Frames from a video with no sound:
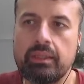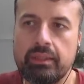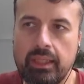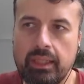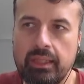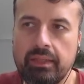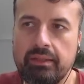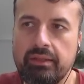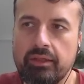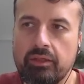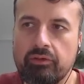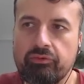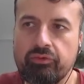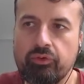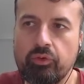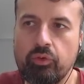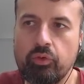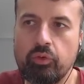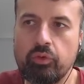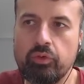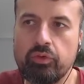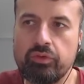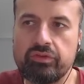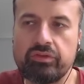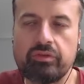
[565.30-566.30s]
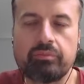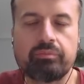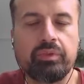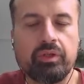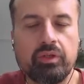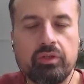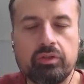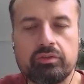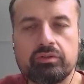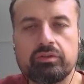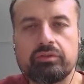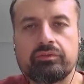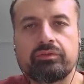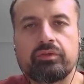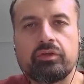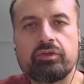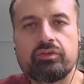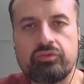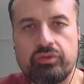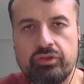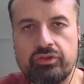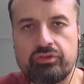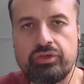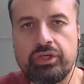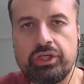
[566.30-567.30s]
The only thing, of course, because of
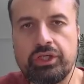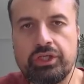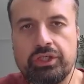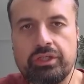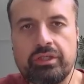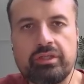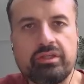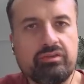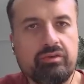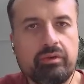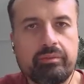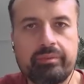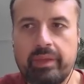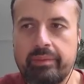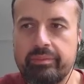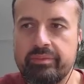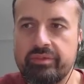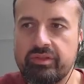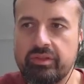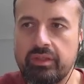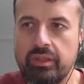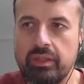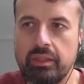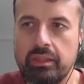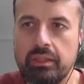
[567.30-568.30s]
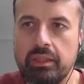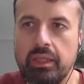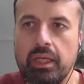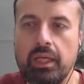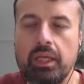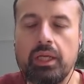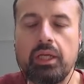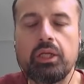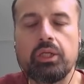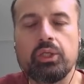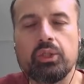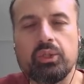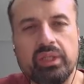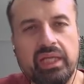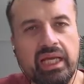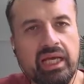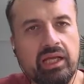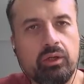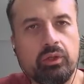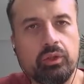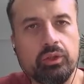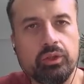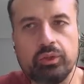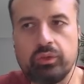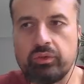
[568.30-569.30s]
those restrictions from Amazon, you
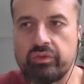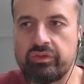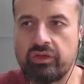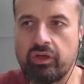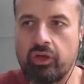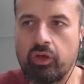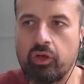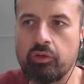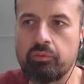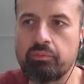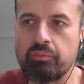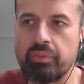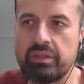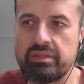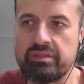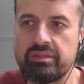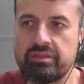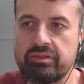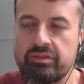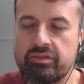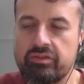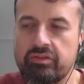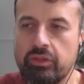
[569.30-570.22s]
cannot use the home button.